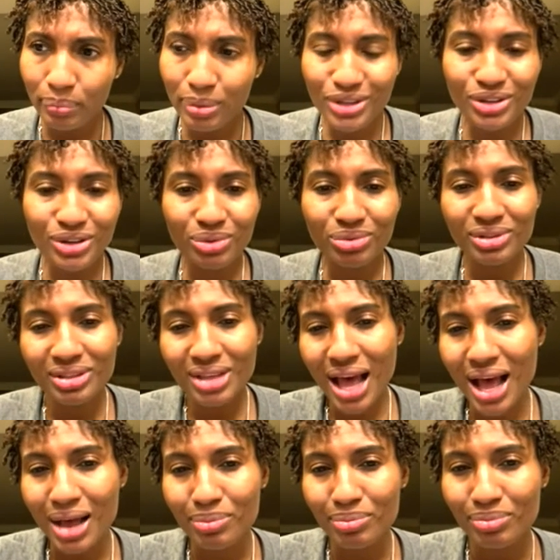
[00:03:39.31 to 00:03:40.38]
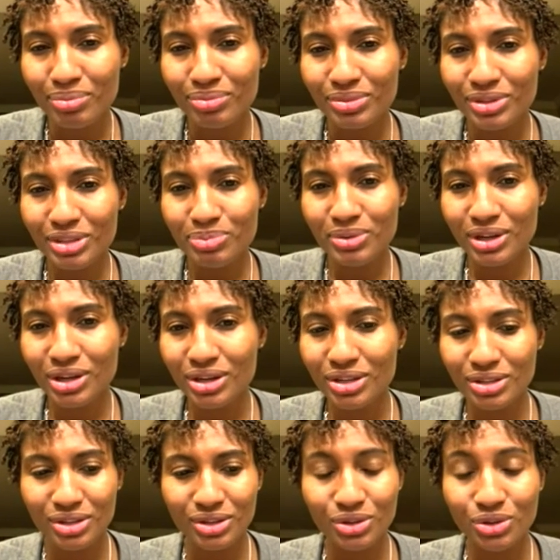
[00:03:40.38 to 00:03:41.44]
but you don't stop just
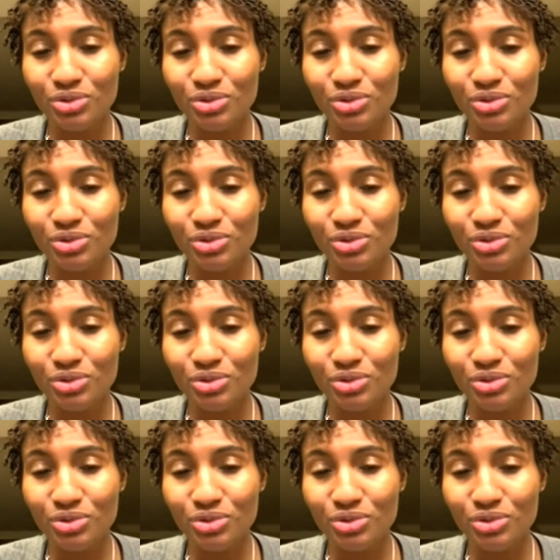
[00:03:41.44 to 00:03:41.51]
because